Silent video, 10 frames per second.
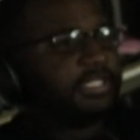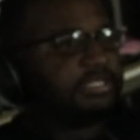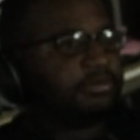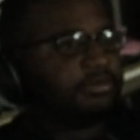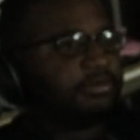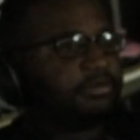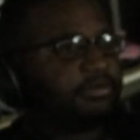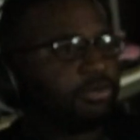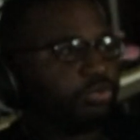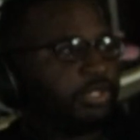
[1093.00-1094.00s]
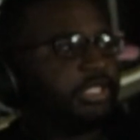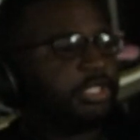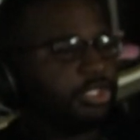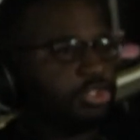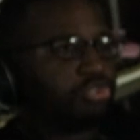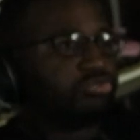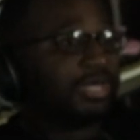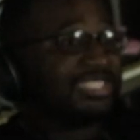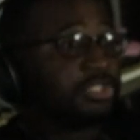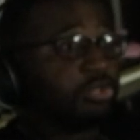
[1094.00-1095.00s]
as men. We don't really address the